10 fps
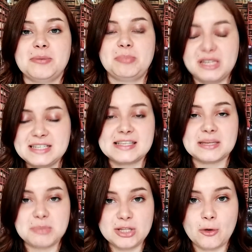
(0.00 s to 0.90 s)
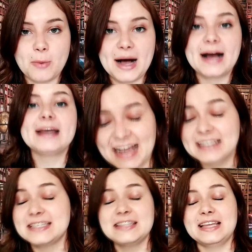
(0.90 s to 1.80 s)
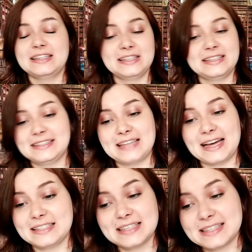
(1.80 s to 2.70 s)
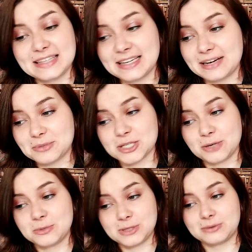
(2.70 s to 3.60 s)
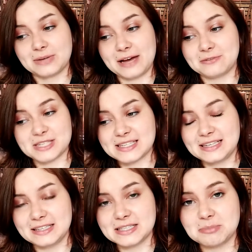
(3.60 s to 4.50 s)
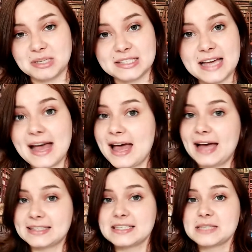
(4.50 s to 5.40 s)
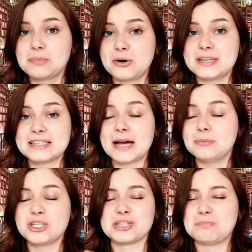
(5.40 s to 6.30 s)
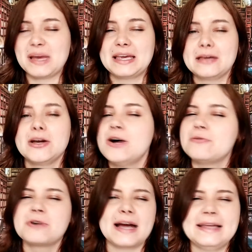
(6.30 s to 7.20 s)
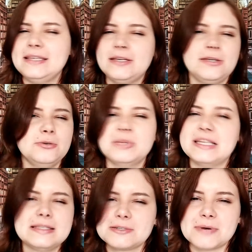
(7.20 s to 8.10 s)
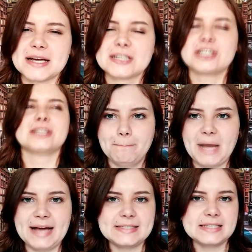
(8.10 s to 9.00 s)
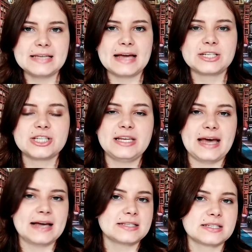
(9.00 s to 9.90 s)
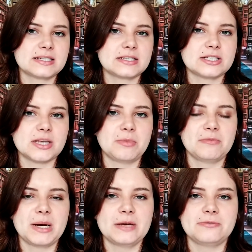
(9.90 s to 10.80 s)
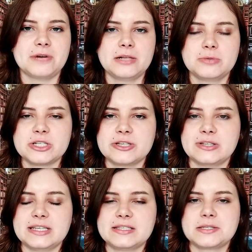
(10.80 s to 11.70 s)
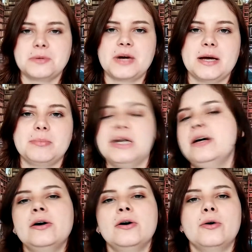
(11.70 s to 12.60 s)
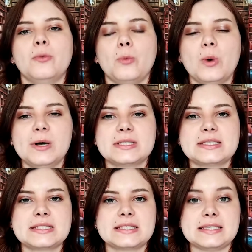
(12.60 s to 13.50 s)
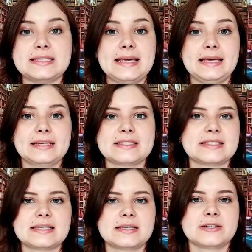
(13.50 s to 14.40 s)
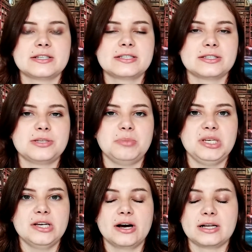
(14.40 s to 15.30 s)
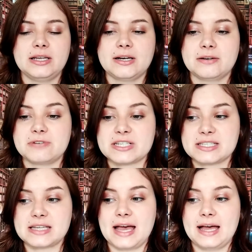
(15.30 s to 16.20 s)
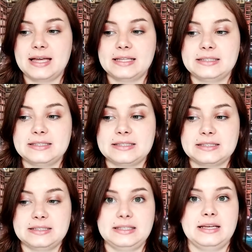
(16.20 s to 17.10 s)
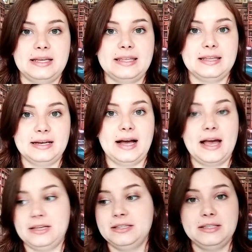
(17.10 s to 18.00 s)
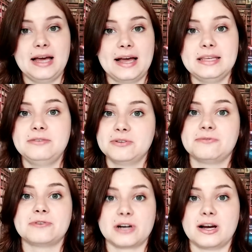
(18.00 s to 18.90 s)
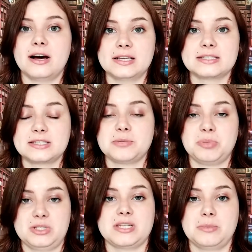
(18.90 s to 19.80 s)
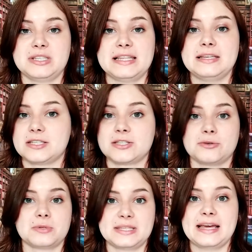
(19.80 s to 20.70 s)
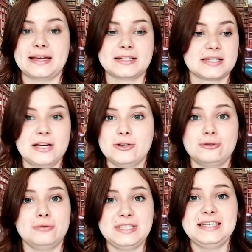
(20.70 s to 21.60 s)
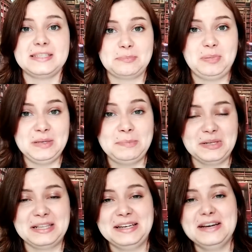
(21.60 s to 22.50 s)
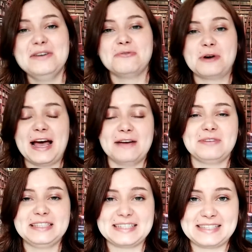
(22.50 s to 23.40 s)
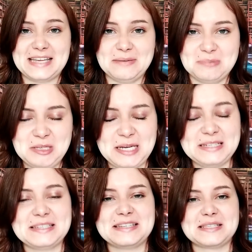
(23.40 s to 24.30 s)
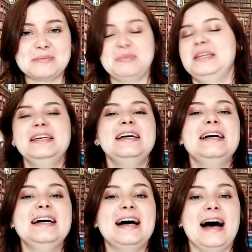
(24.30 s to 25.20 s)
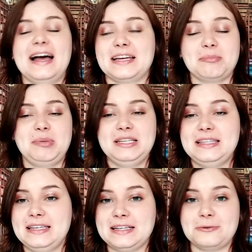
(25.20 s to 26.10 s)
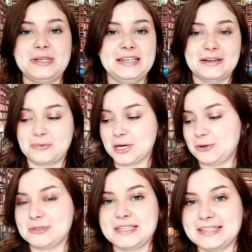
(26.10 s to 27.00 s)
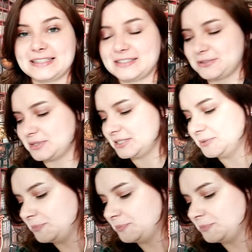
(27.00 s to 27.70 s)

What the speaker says: Please let me know why. I didn't think I was going to ever say this, but at this point I'm just begging for any human interaction. I did actually ask some of my followers on Instagram what they considered to be ugly covers, and I even forgot to put some on the list, so thanks to these people for having the same taste as me. I completely agree, and we're going to get into it.